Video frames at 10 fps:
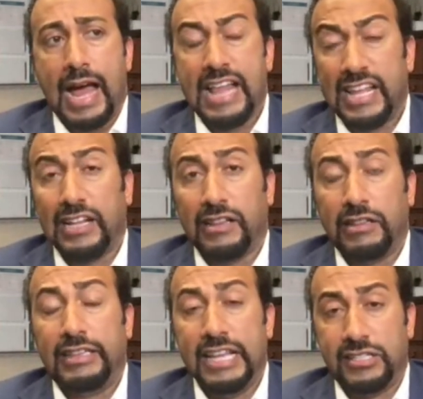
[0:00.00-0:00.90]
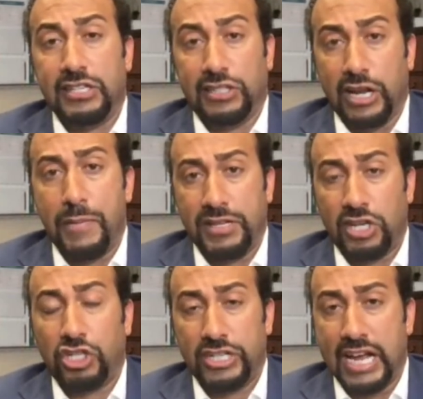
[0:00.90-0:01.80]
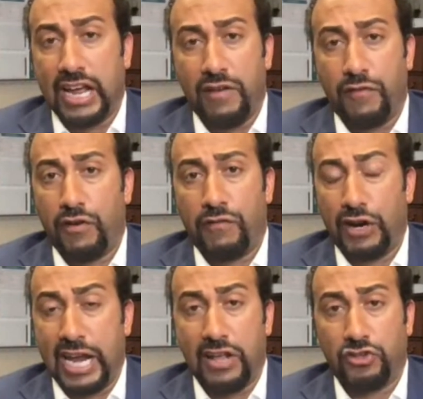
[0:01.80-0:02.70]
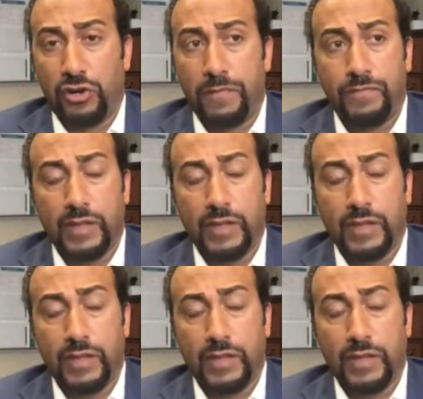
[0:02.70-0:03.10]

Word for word: I think this is going to be such a decade for for cancer.